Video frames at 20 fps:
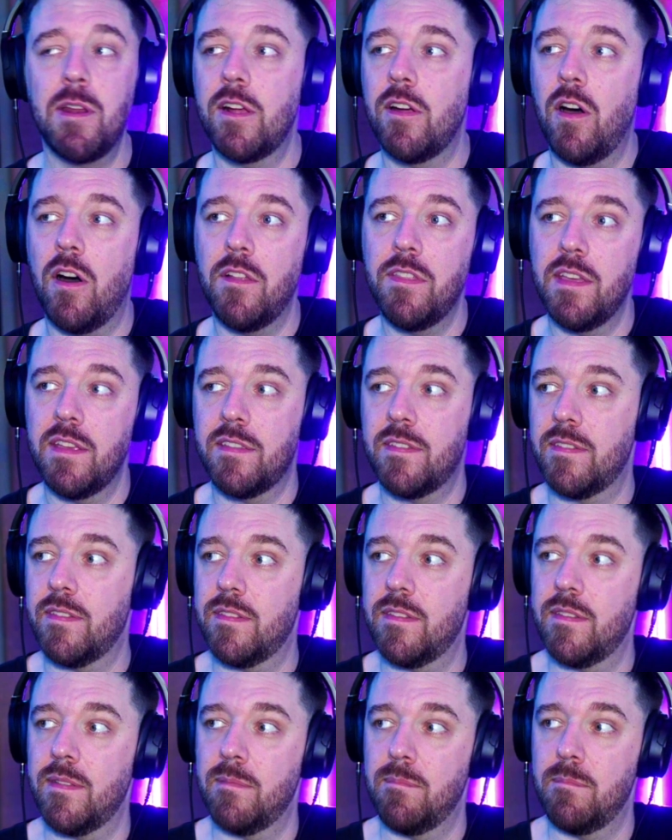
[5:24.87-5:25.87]
gonna call
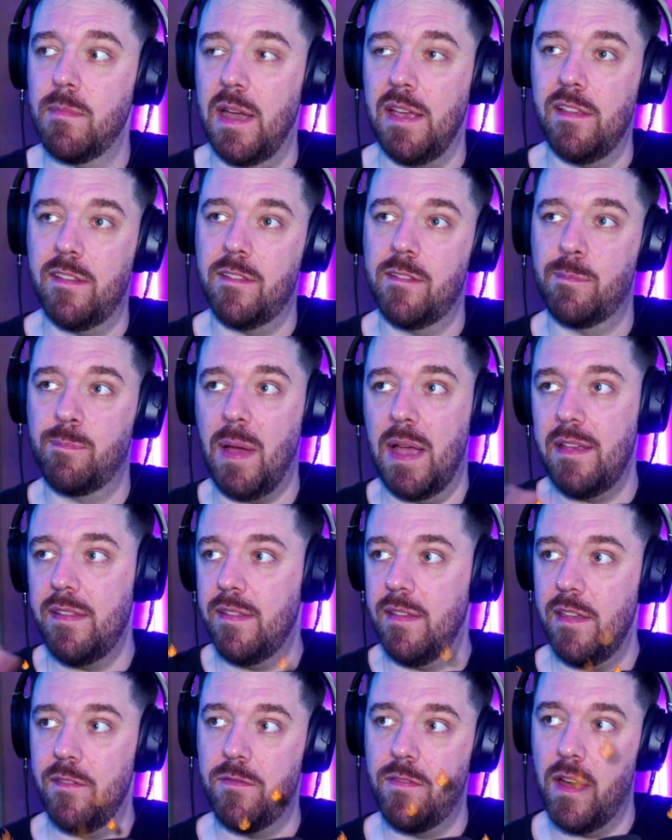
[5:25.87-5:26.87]
this my
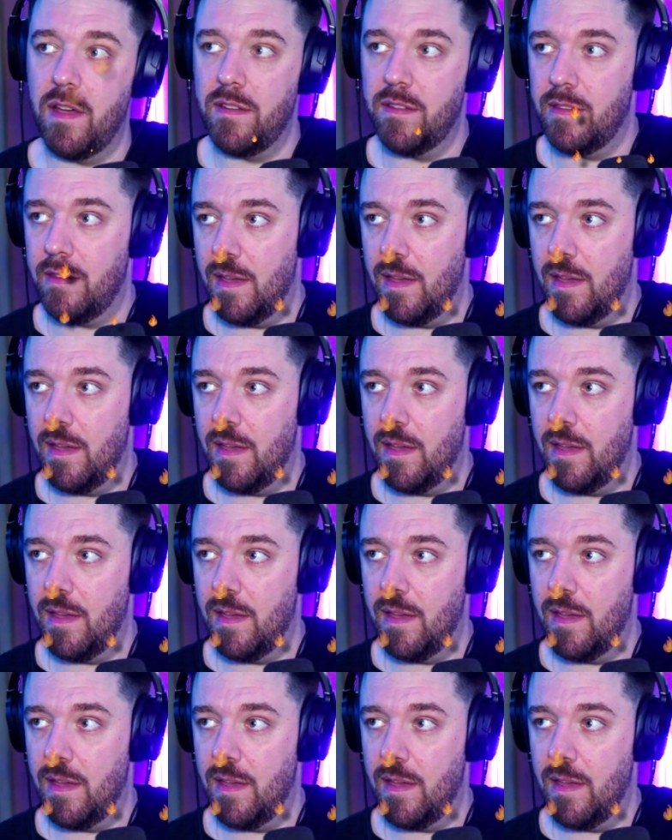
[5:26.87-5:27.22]
spicy fun